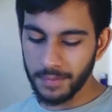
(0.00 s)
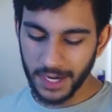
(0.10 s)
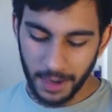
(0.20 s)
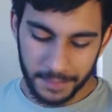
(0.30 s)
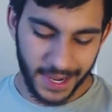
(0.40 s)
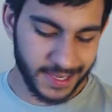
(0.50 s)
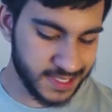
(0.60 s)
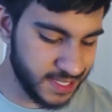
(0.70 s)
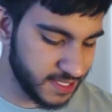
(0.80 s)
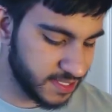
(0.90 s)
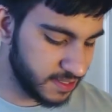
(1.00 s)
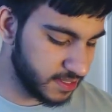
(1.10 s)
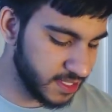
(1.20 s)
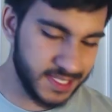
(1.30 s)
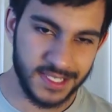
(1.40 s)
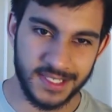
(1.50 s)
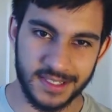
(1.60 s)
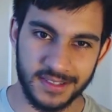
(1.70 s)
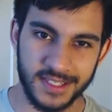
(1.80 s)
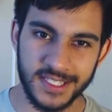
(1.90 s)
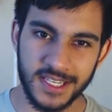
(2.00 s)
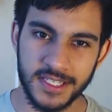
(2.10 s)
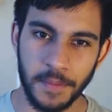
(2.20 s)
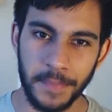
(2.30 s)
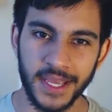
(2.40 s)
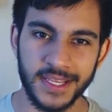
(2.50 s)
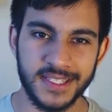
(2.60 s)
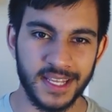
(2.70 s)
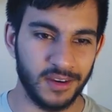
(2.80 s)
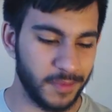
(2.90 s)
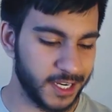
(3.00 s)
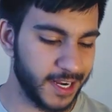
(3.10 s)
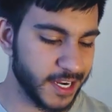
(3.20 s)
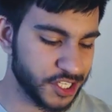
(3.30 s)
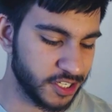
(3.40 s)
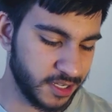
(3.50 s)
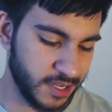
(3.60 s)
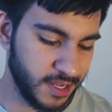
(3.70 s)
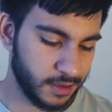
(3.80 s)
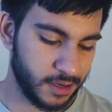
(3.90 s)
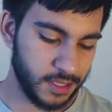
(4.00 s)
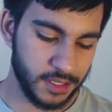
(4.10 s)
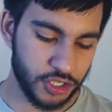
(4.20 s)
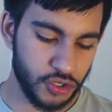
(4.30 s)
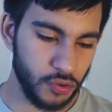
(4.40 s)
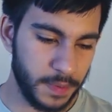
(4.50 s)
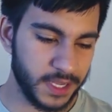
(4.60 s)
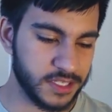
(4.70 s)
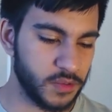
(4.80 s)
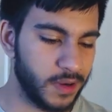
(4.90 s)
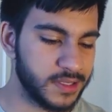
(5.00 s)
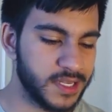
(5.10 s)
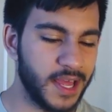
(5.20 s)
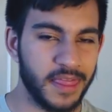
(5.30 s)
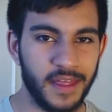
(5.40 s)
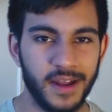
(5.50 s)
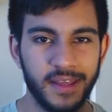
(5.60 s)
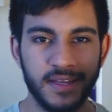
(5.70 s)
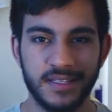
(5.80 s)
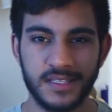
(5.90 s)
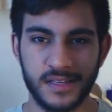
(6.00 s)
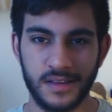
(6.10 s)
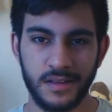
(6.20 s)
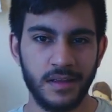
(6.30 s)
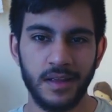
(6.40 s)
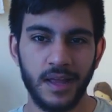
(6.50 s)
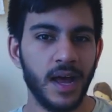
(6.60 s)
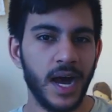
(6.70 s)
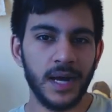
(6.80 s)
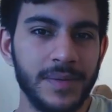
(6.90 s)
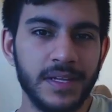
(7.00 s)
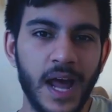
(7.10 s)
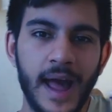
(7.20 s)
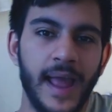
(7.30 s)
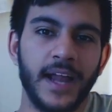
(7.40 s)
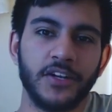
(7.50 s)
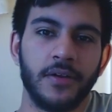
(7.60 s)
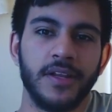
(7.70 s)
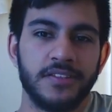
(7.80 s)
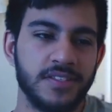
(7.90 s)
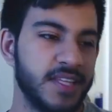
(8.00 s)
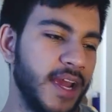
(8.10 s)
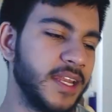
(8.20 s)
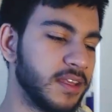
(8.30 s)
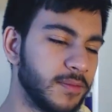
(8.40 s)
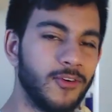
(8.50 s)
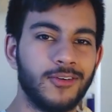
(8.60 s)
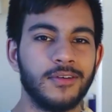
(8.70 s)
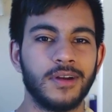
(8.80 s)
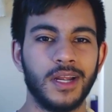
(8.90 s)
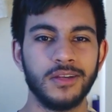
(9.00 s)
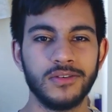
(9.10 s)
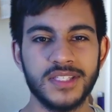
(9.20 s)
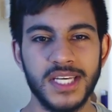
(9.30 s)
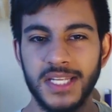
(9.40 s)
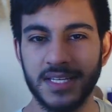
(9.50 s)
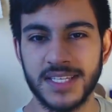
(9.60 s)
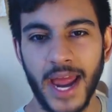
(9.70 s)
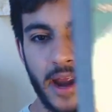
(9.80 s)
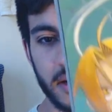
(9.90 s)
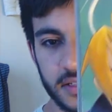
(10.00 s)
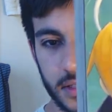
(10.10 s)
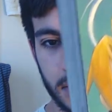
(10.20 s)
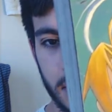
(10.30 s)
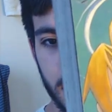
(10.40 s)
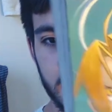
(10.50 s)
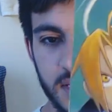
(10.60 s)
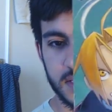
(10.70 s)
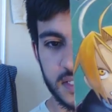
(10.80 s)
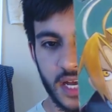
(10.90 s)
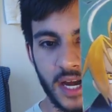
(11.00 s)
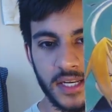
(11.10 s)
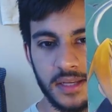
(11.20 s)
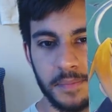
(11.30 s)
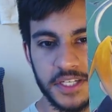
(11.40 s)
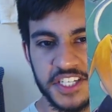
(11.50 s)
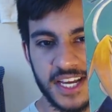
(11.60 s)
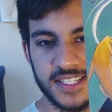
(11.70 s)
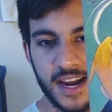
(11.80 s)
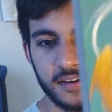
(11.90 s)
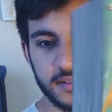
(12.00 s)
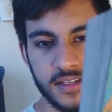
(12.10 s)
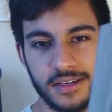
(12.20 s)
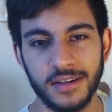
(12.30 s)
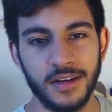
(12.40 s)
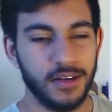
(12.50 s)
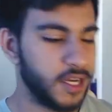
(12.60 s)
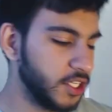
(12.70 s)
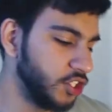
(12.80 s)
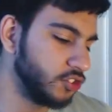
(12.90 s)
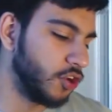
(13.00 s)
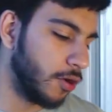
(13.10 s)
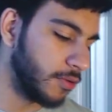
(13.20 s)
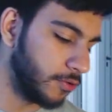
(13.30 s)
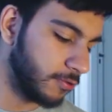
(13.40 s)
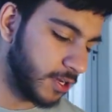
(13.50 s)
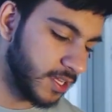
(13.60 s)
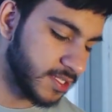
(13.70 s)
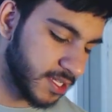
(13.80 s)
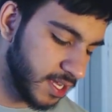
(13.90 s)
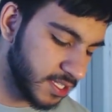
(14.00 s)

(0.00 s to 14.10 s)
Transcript: I mean, up next, this this is this is the biggest thing on my collection, like the two biggest ones, and that is, I mean, I, I don't need to say anymore. Like, you see this character, this tiny bitch-ass character, and you know who it is.